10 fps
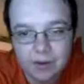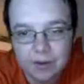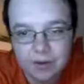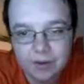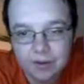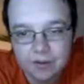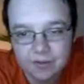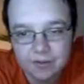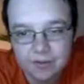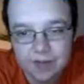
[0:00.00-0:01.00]
Here we go, the
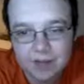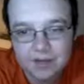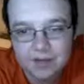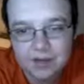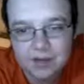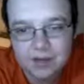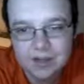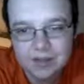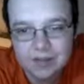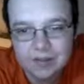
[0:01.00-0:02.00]
triple option.
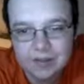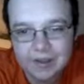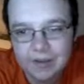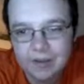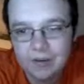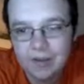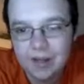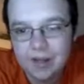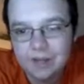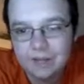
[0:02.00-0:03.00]
Don't really get a whole lot